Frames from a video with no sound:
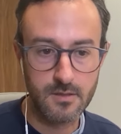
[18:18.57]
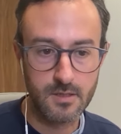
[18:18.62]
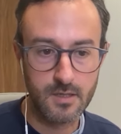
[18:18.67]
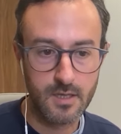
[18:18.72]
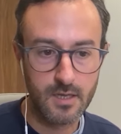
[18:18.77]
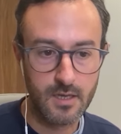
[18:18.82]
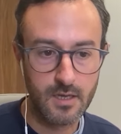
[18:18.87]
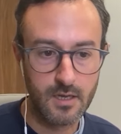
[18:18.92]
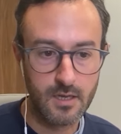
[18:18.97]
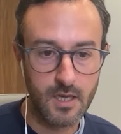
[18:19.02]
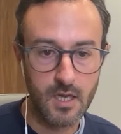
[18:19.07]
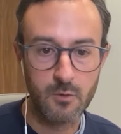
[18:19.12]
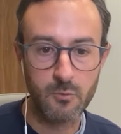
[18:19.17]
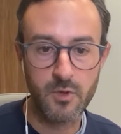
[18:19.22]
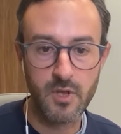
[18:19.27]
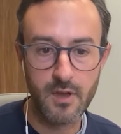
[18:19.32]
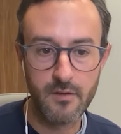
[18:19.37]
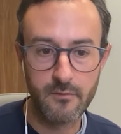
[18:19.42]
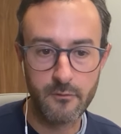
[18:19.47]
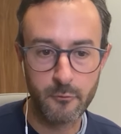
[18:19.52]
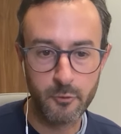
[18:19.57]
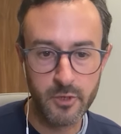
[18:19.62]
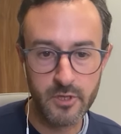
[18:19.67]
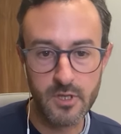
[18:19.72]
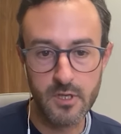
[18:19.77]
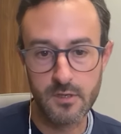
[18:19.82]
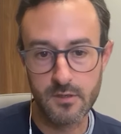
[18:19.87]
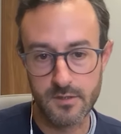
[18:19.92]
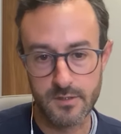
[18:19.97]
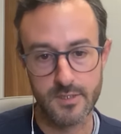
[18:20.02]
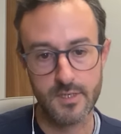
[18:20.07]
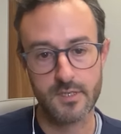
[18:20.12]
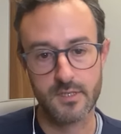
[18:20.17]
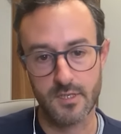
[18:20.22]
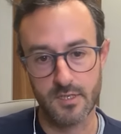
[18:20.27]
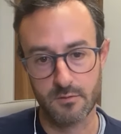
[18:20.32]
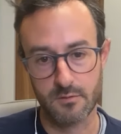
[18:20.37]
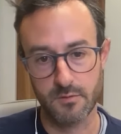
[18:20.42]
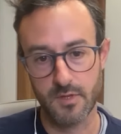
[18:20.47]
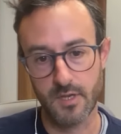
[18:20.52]
And we have really good
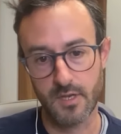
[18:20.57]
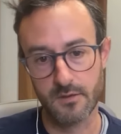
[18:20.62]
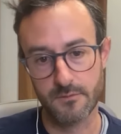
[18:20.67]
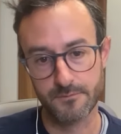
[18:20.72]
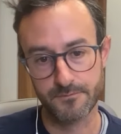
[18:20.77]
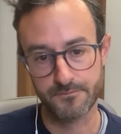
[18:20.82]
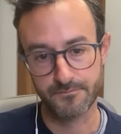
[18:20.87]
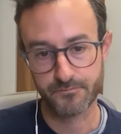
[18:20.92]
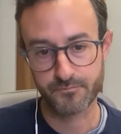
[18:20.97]
success with that.